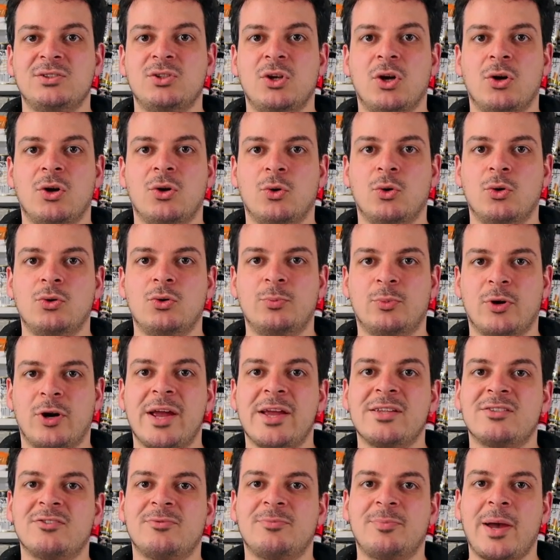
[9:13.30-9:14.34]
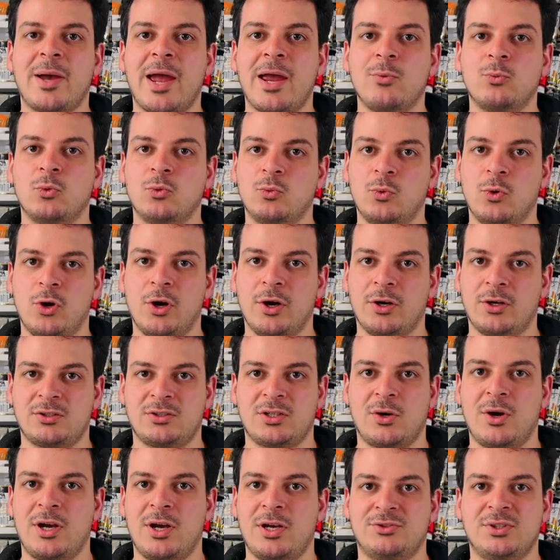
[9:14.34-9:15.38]
not all brands of paint will work.
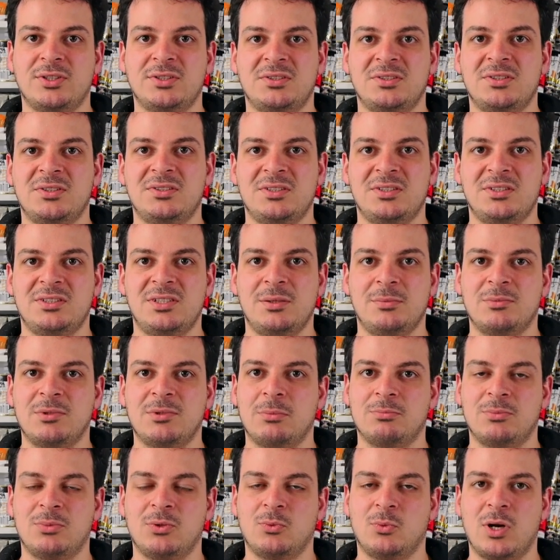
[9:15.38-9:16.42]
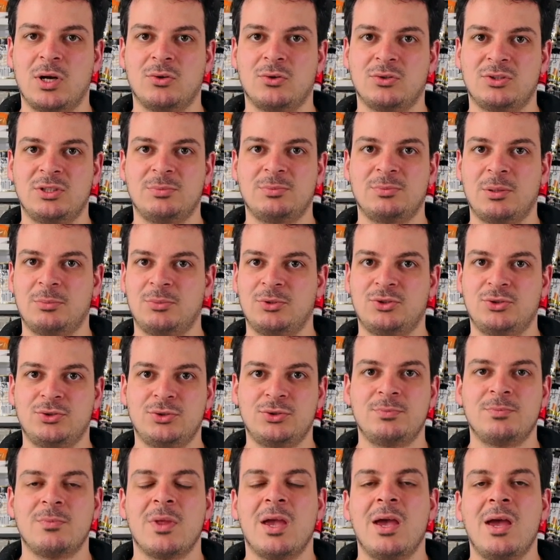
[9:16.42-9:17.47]
So I addressed this in tip number one or tip number
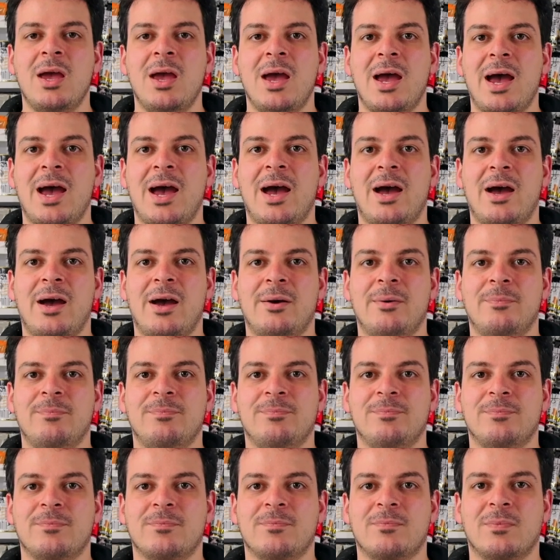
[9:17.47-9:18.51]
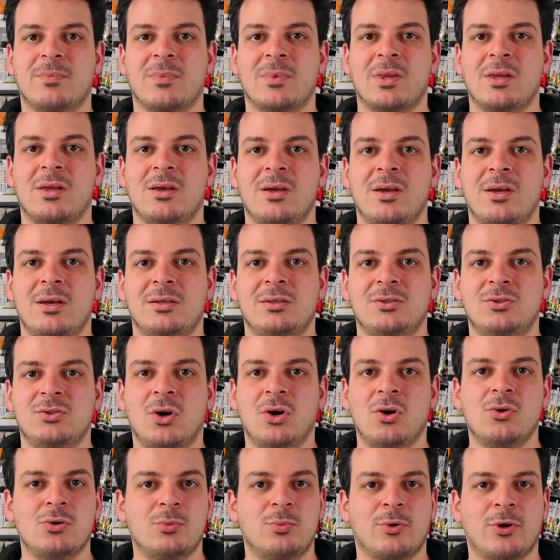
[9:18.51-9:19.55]
two. Um,
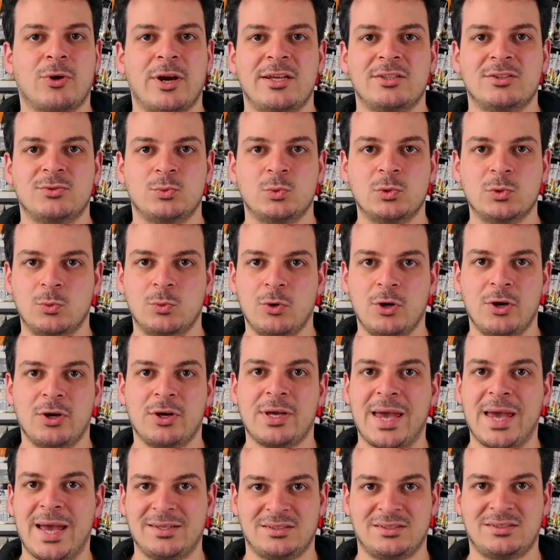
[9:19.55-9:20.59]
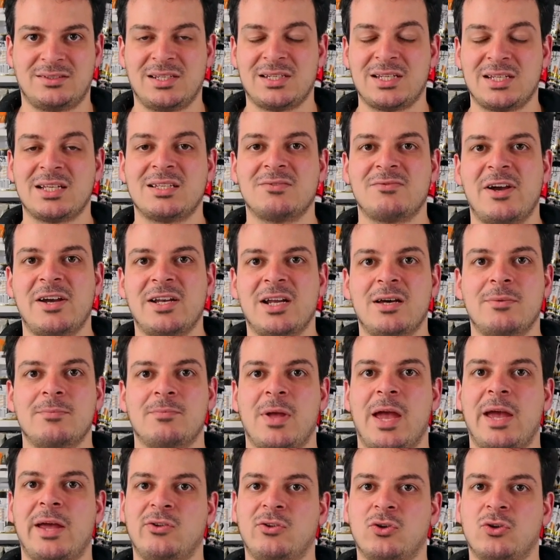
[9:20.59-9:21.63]
not all brands will work as a cell activator
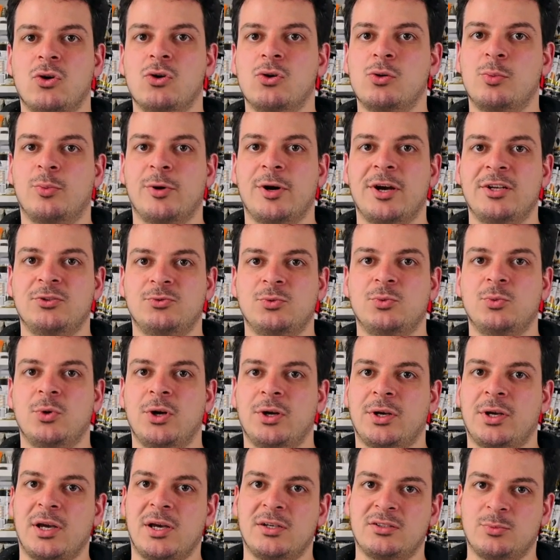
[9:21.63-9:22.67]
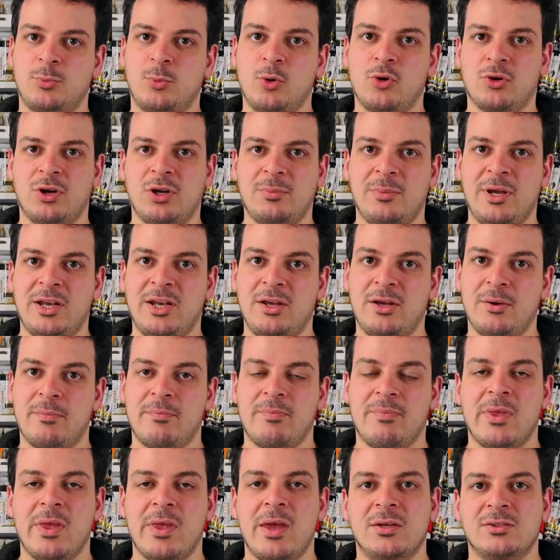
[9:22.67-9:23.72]
and not all brands will work as a pouring medium.
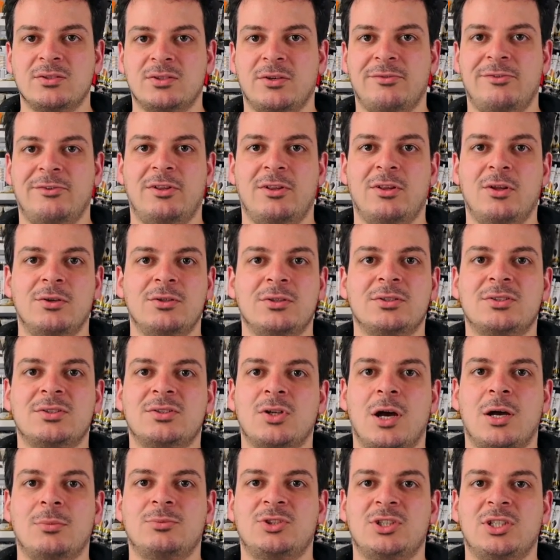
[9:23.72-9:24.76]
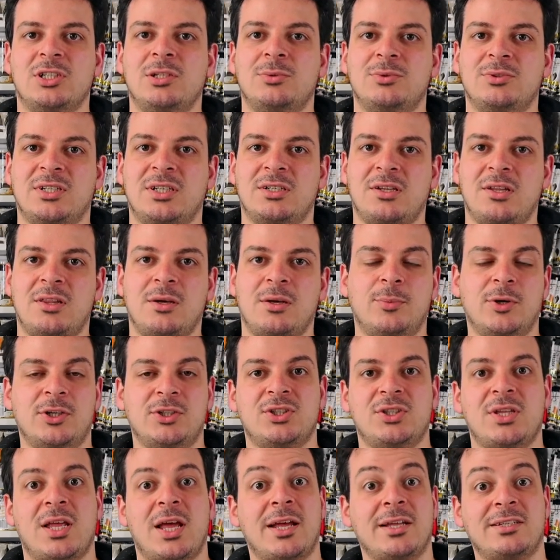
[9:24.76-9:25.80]
So for the longest time, Shelee was under the
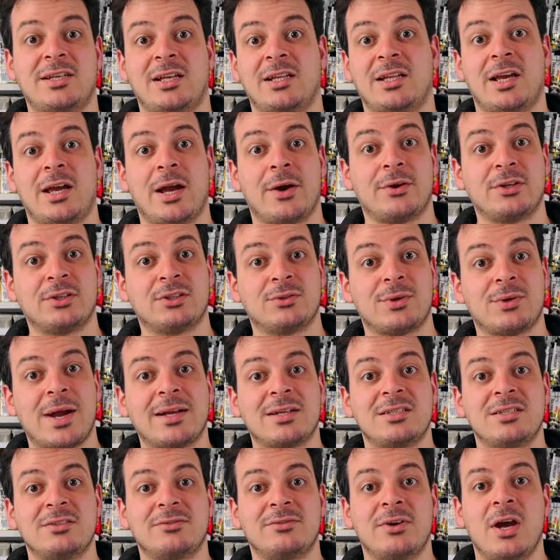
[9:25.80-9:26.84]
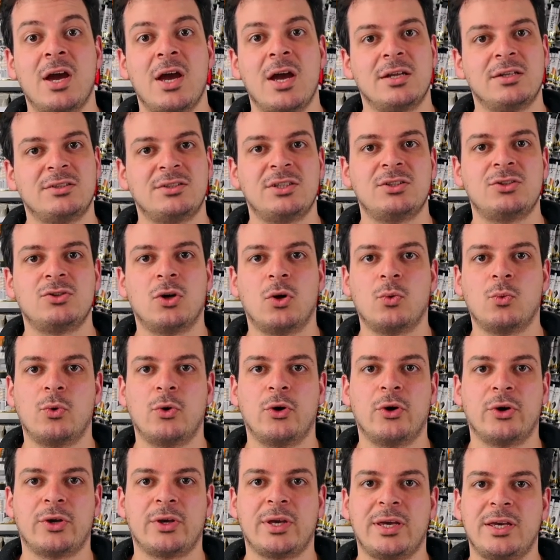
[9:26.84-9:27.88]
impression that Atelier Interactive did not
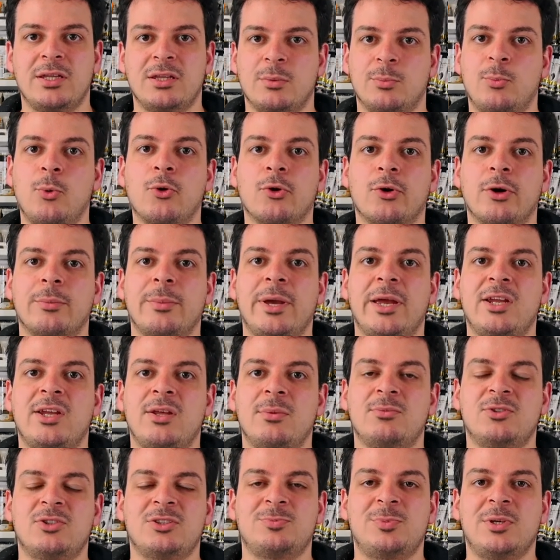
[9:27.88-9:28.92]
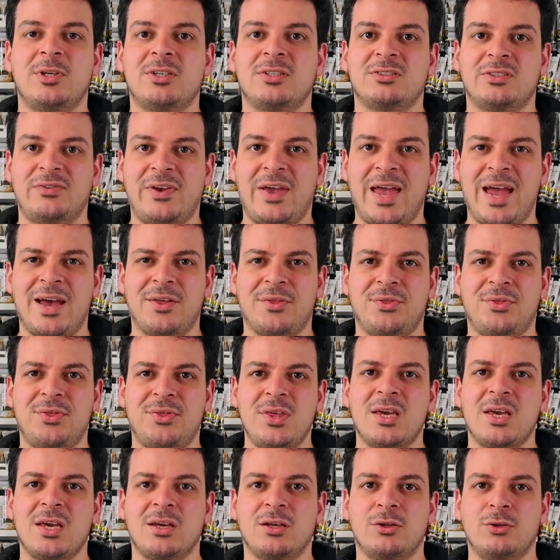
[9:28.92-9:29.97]
work in the pouring medium just because of how
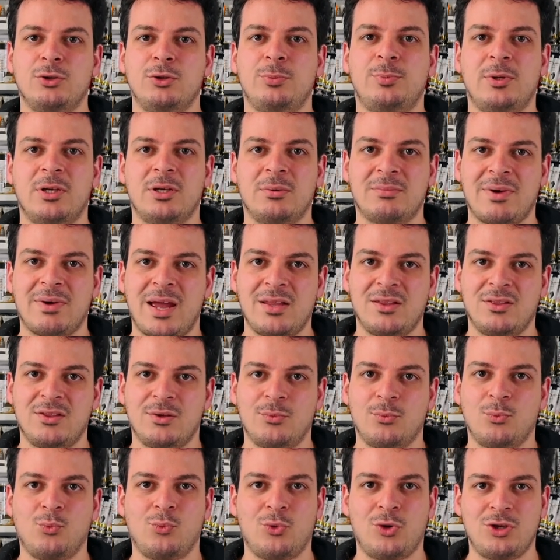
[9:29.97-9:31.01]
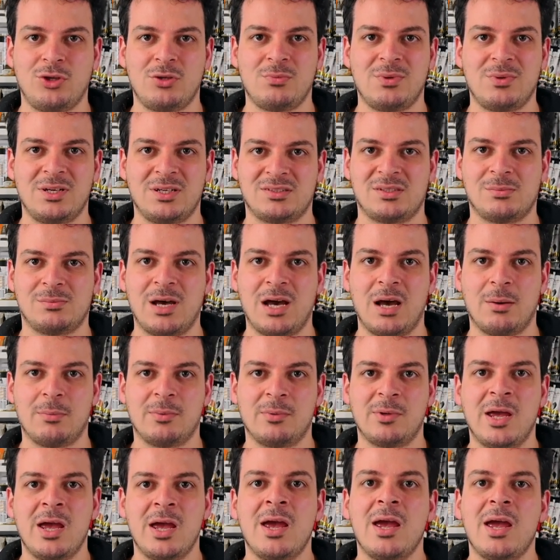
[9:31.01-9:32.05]
thick and gloopy it made them when you mix them up.
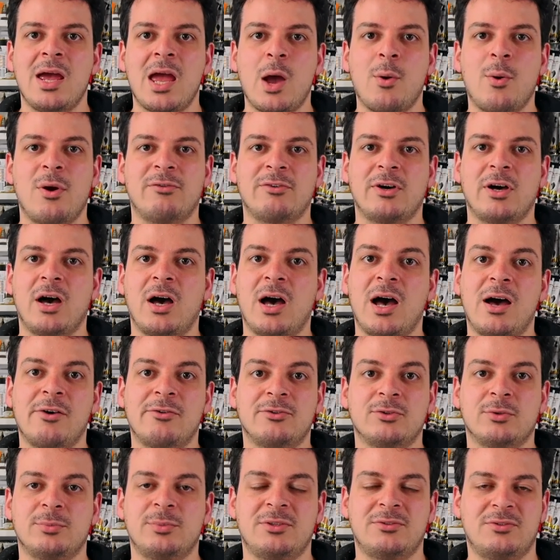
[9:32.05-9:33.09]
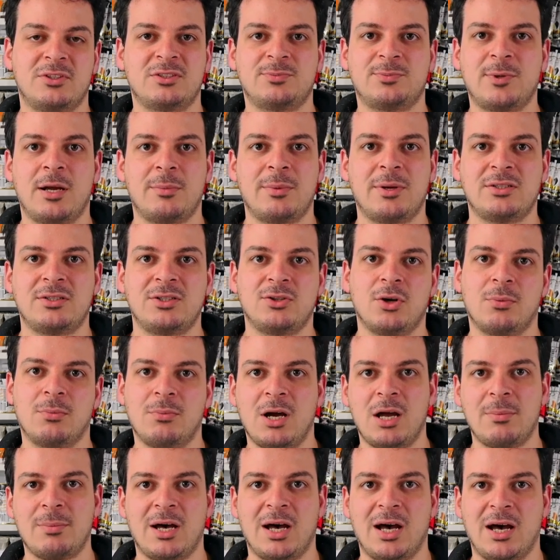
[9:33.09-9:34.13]
However, after a bit of experimenting on
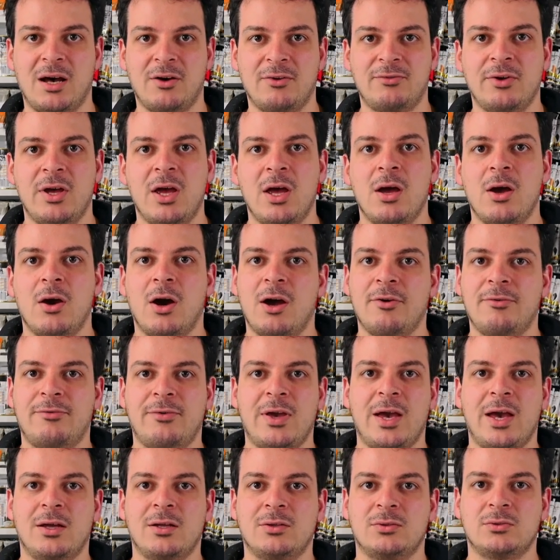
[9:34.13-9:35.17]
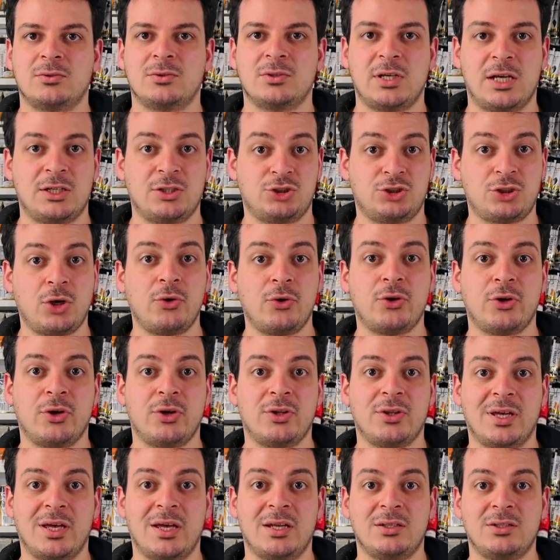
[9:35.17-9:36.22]
my behalf, I found and showed
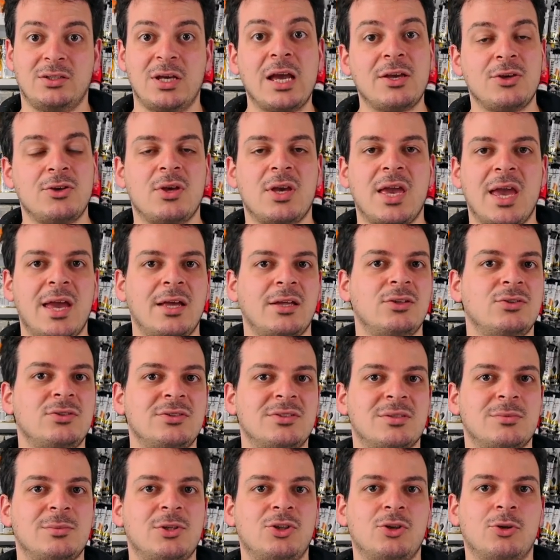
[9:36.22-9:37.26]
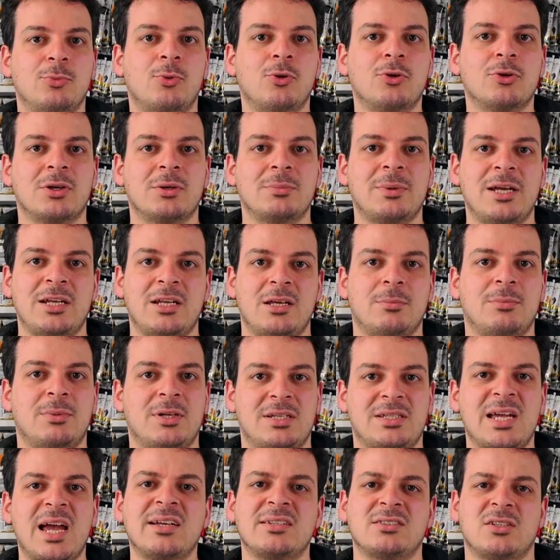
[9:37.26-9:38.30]
her that, yeah, you can use them in your pouring medium, but
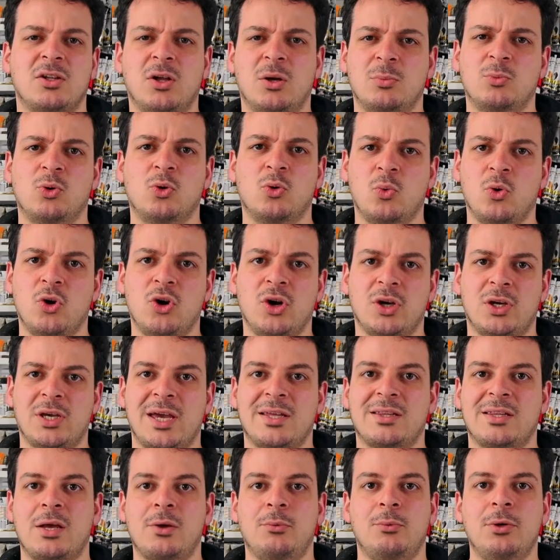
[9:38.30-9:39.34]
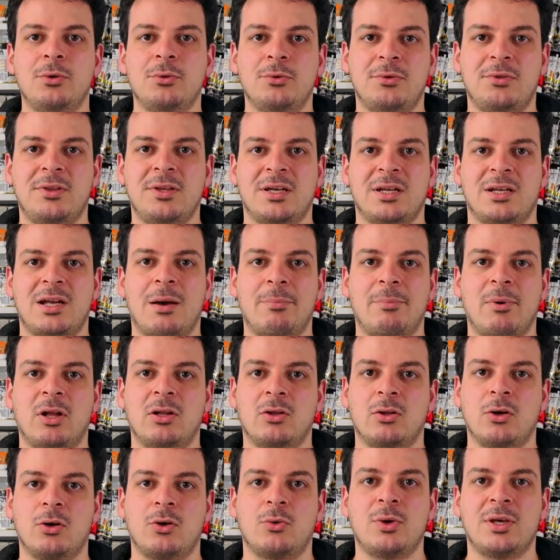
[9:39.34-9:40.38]
it takes a lot more work and they will thicken up a
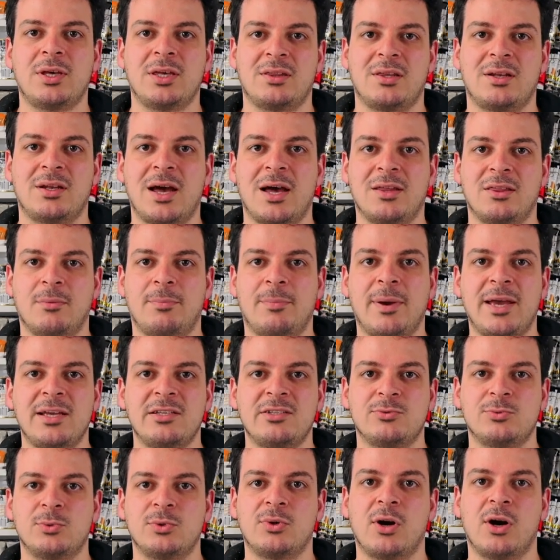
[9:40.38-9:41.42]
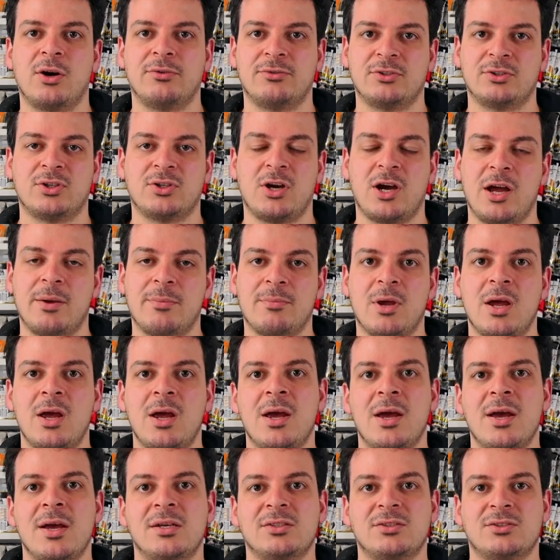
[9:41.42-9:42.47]
lot quicker than other paints will over time.
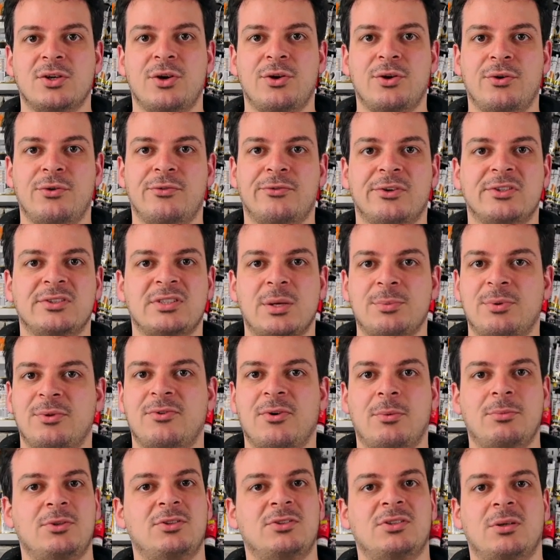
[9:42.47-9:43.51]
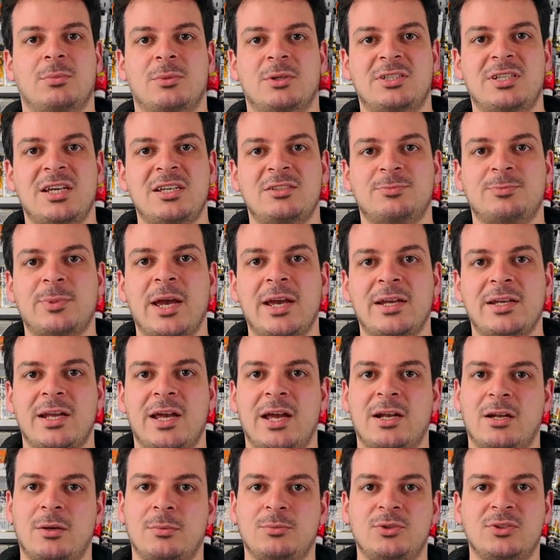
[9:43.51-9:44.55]
So for example, if I'm using a Matisse paint
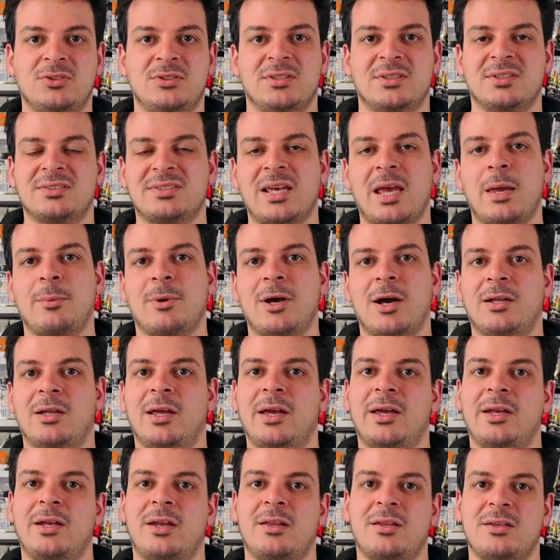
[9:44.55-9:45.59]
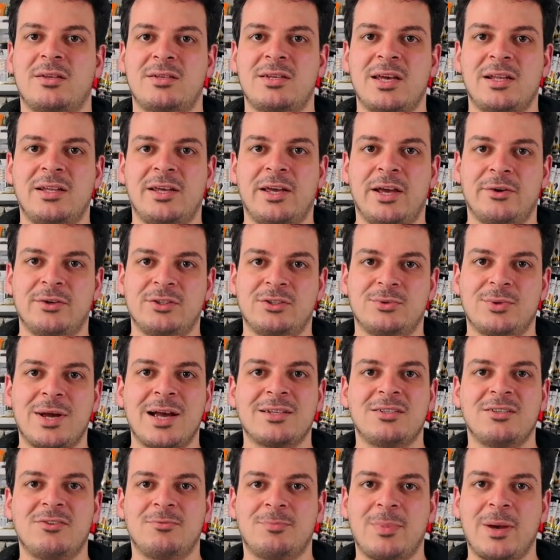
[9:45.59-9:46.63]
and I'm using the same color in an Atelier
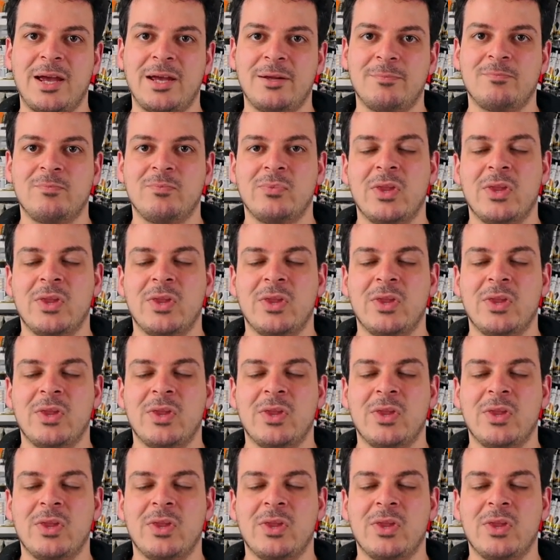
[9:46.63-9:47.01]
Interactive paint,